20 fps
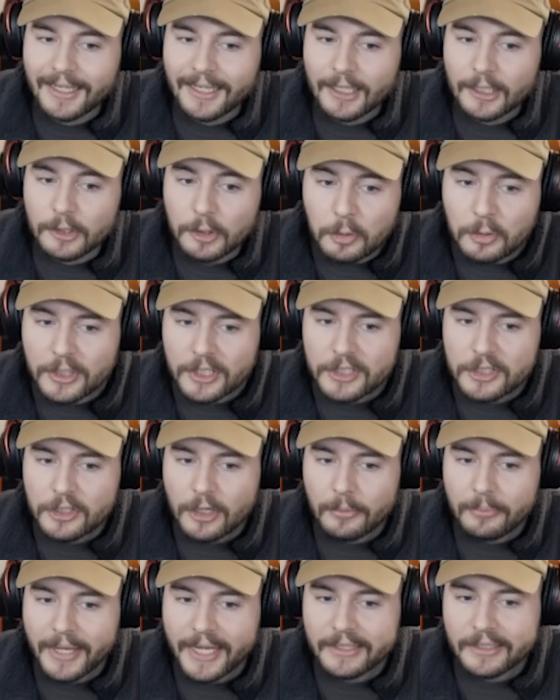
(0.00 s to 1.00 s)
Ludens
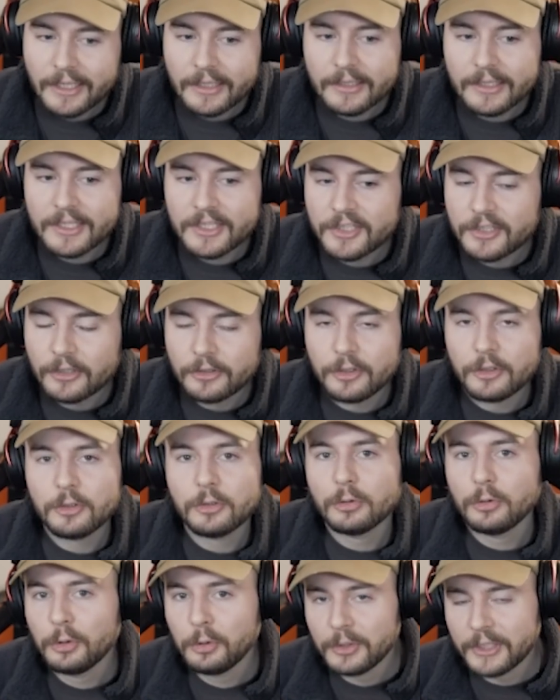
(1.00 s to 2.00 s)
Companion is the
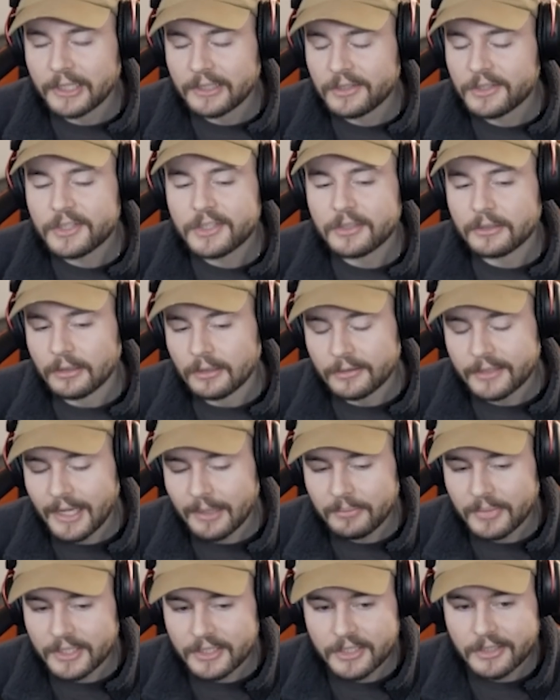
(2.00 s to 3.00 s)
new Ludens
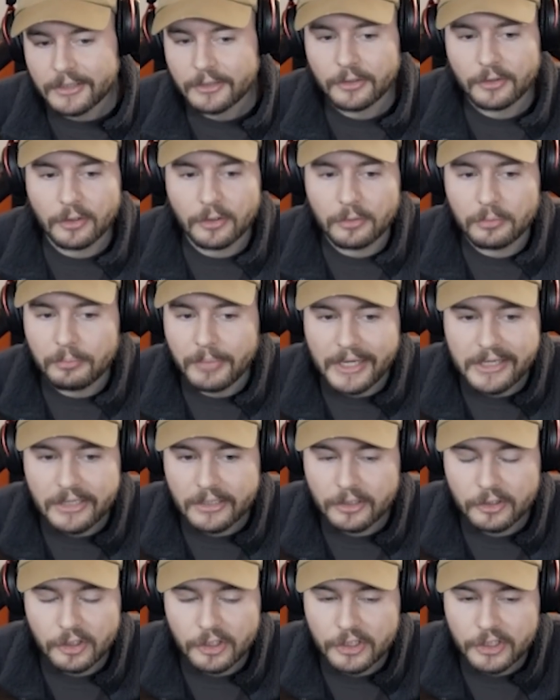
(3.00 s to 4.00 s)
Tempest, you know,
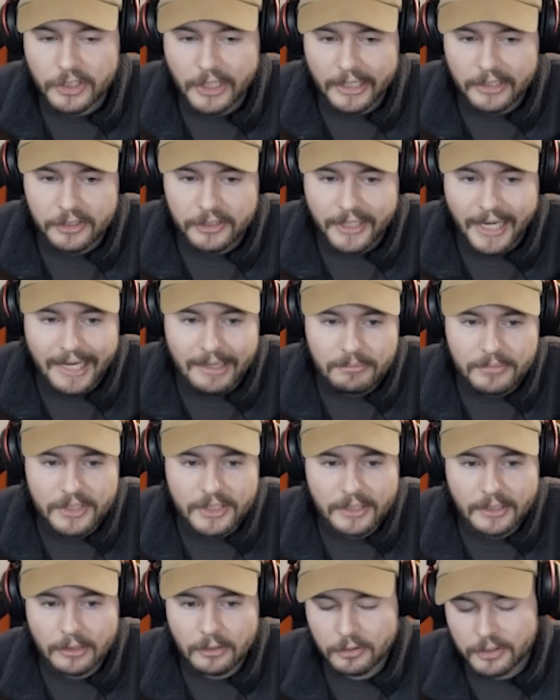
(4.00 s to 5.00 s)
basically just changed
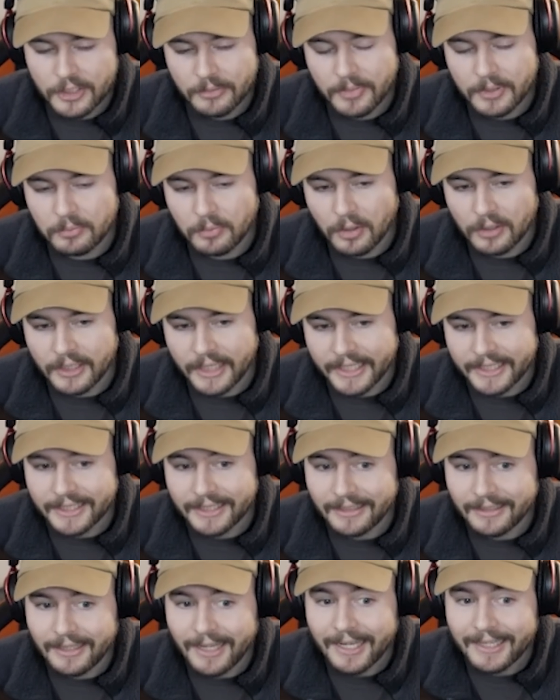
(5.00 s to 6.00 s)
names. It looks a bit more like
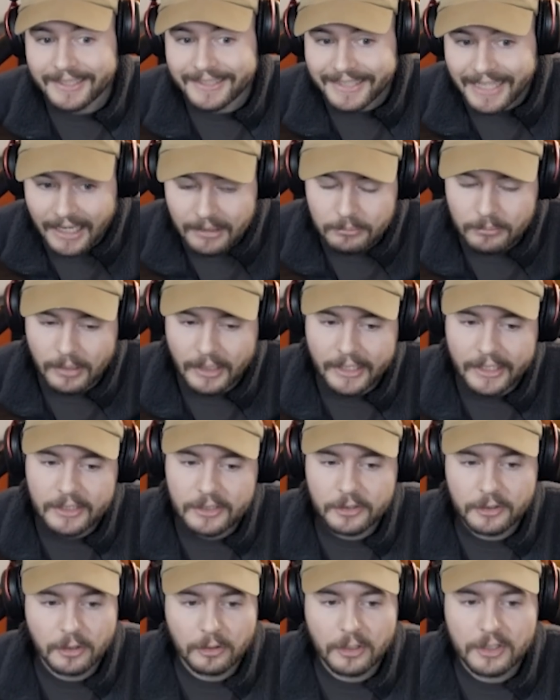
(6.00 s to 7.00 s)
a
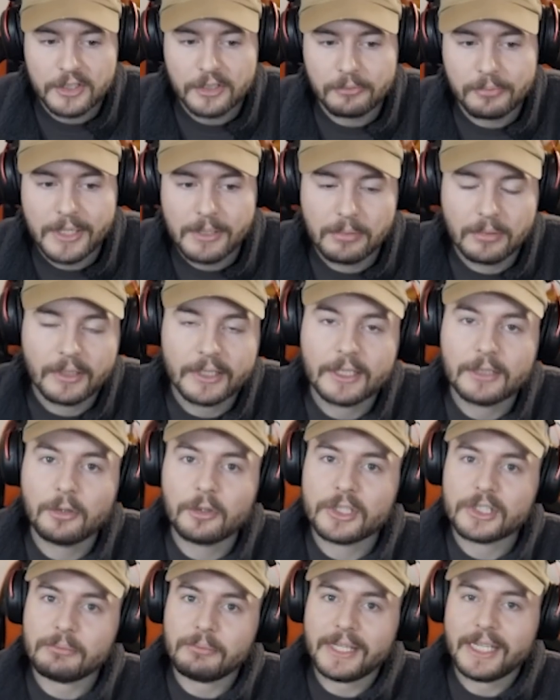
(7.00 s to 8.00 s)
Gunblade. You know, lots of people,
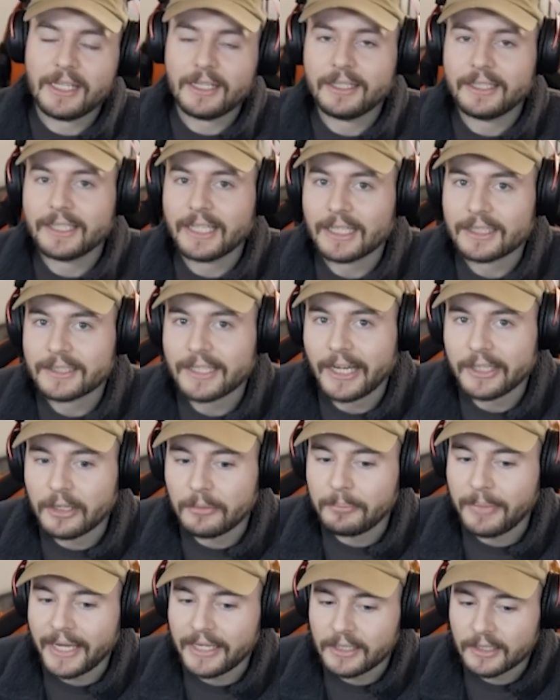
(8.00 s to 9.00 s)
including me, got kind
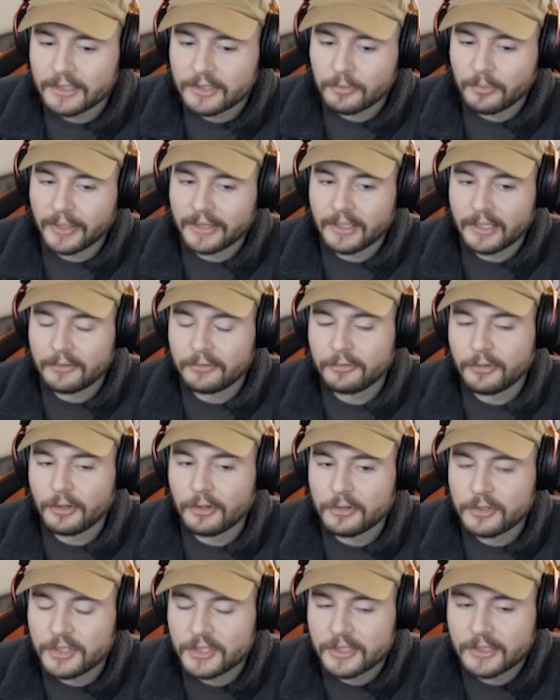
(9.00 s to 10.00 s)
of baited when they
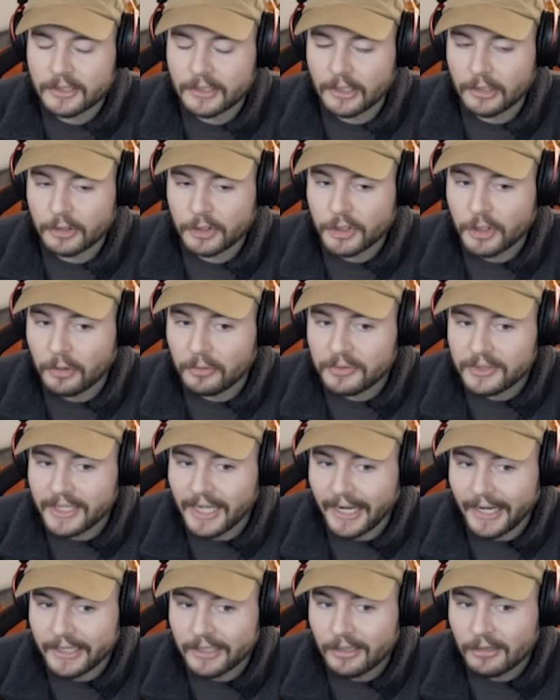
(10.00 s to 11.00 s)
first showed
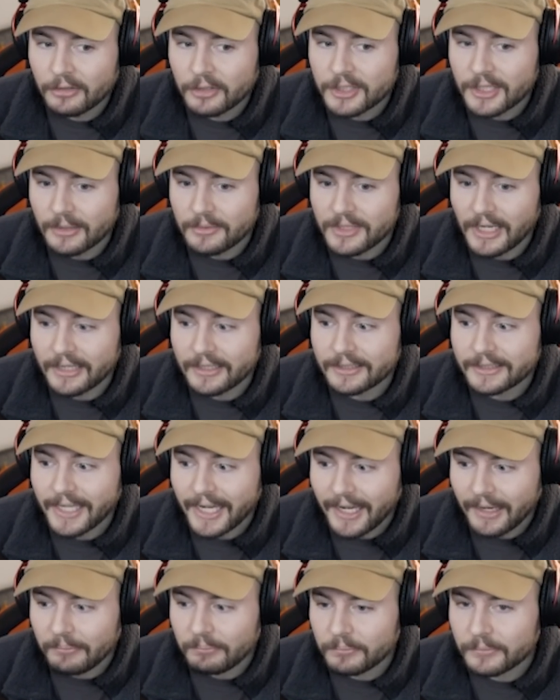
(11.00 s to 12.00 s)
the icon, because I was like,
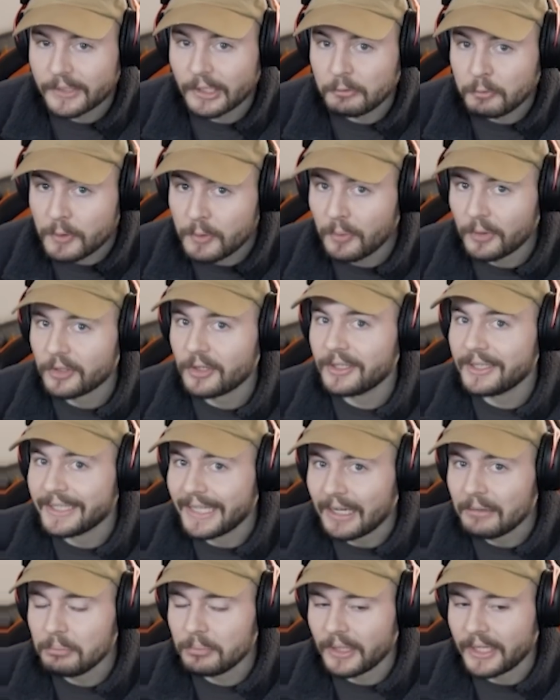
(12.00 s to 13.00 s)
damn, they're reworking
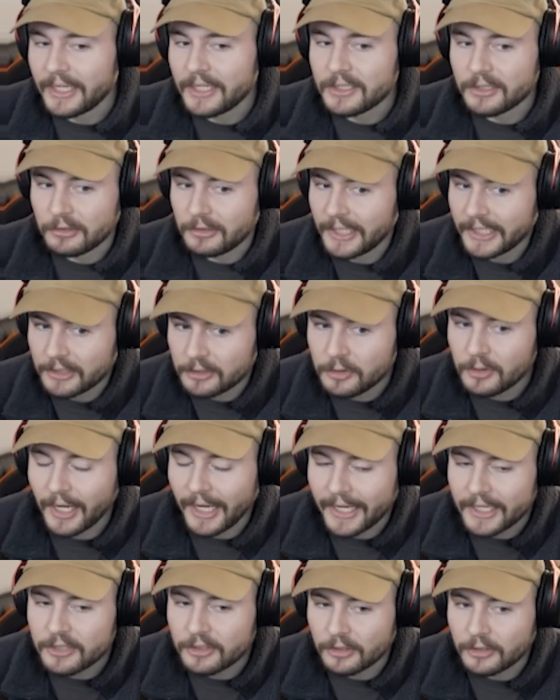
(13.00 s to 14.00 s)
Gunblade, like new
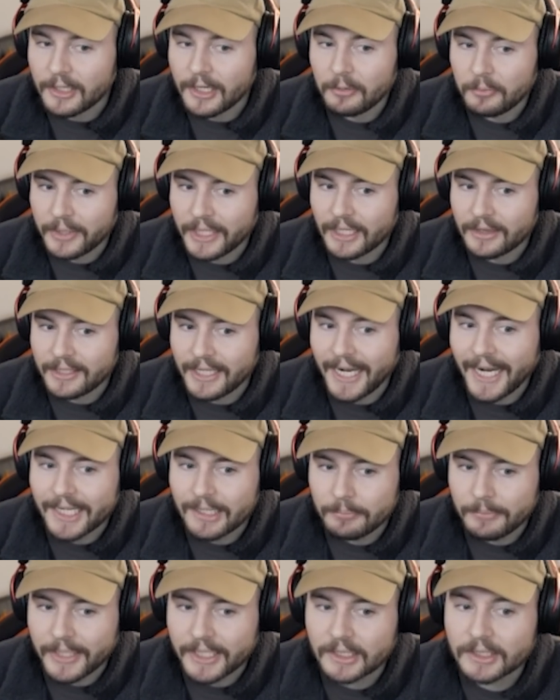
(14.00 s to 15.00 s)
icon, and we get the item back.